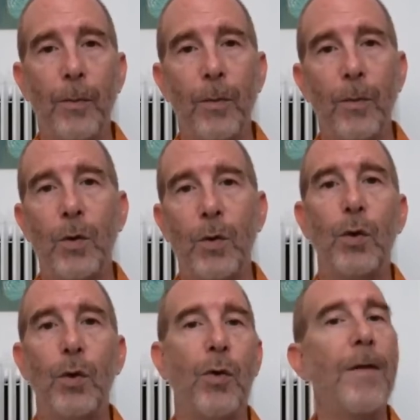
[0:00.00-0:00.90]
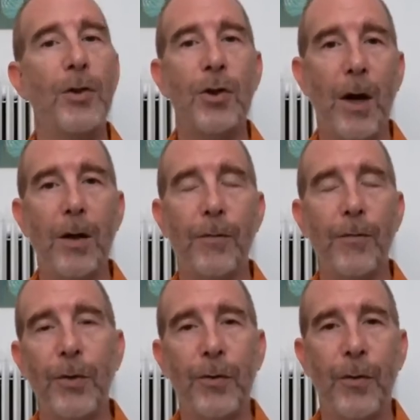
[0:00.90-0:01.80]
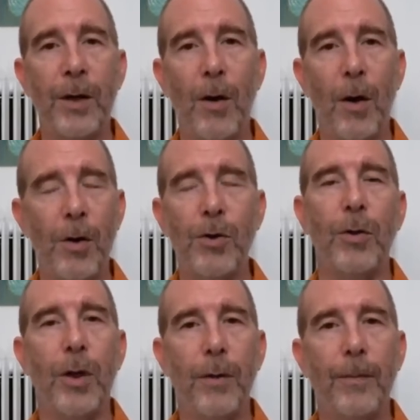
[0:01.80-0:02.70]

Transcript: to drive the chariot for his friend Arjuna.